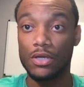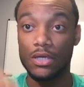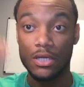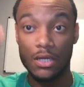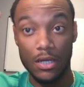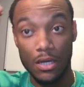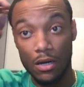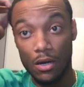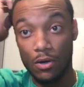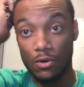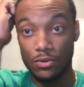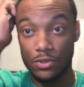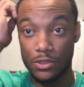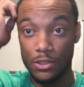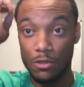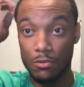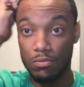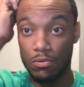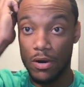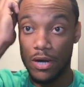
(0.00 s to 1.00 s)
get it at a
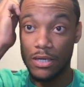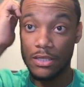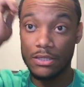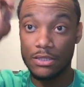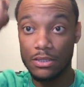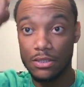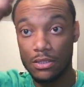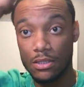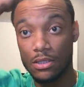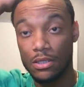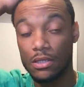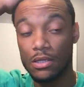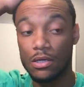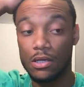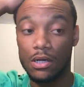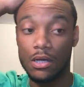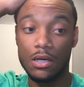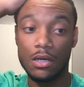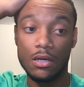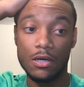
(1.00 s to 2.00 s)
wholesale price,
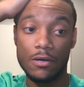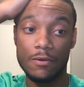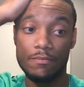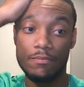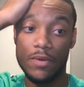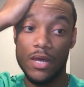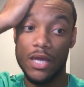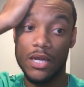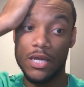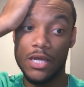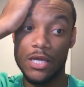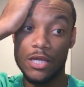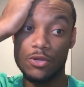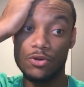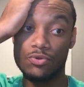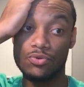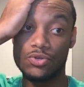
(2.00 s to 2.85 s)
and then